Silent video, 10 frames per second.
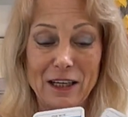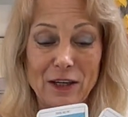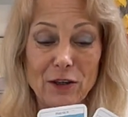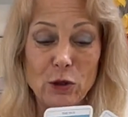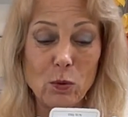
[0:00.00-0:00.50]

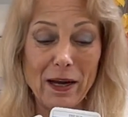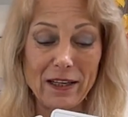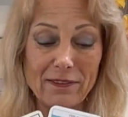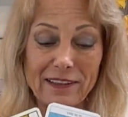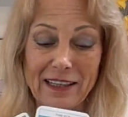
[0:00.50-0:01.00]
new way
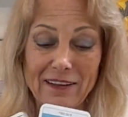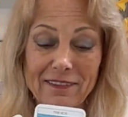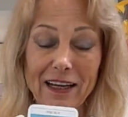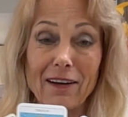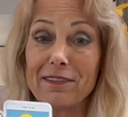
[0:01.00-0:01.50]
of live
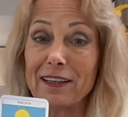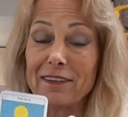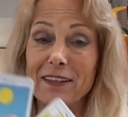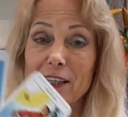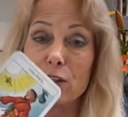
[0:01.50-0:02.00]
of
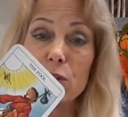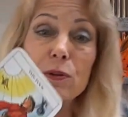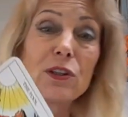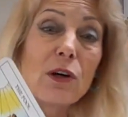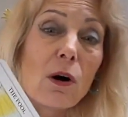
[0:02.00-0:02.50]
living, a new
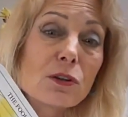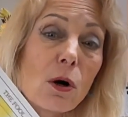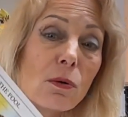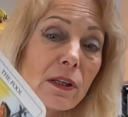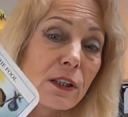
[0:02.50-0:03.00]
to-
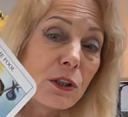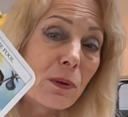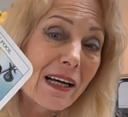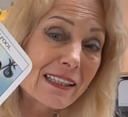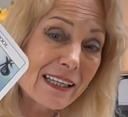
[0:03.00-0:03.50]
totally new
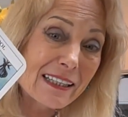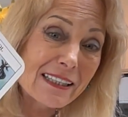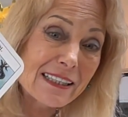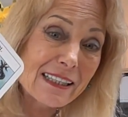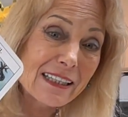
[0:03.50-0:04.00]

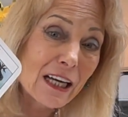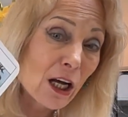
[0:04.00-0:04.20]
identity.